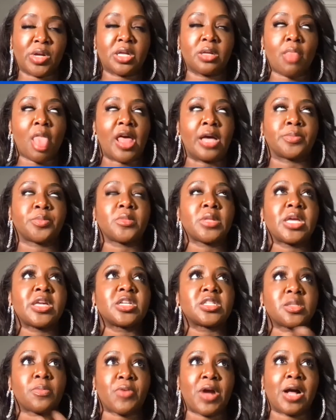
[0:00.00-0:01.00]
yeah,
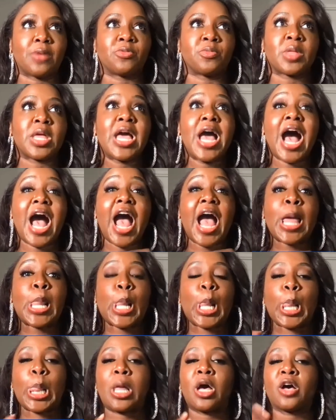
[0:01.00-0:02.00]
here's the problem. I
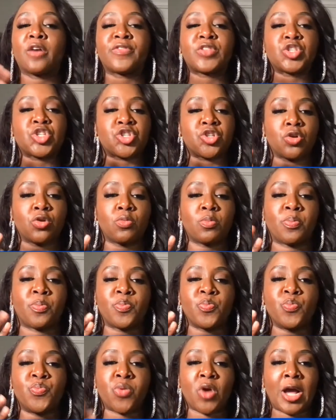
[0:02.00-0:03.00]
love to show
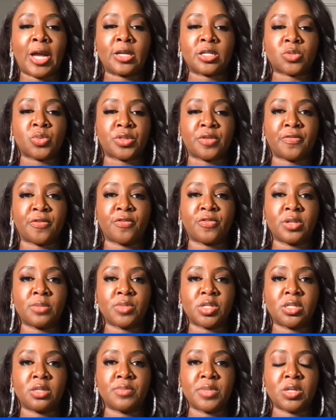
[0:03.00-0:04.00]
products with a 50
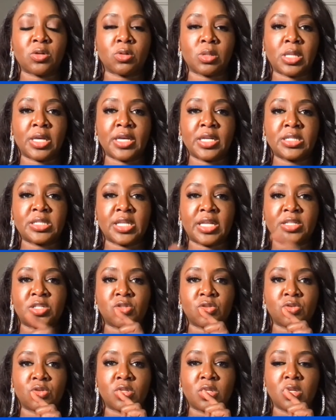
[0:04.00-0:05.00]
millimeter lens. That's
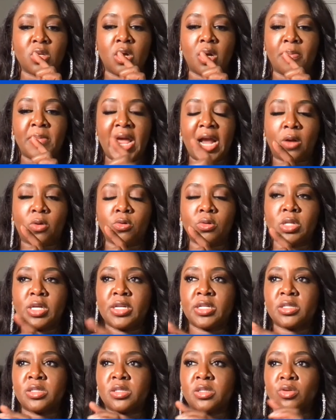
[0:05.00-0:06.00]
a macro
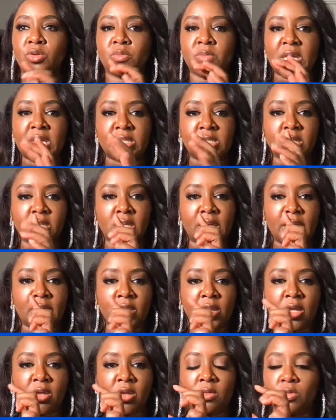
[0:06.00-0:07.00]
lens, so it makes it like
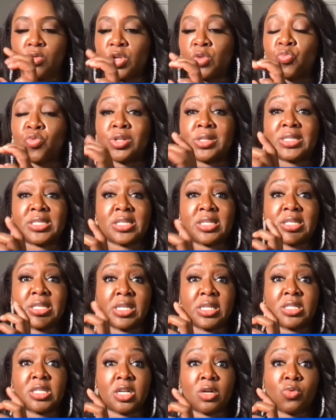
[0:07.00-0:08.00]
like you can really see
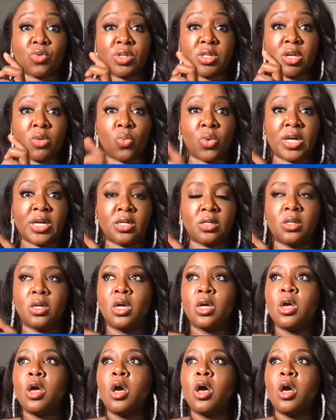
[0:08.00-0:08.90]
detail really well.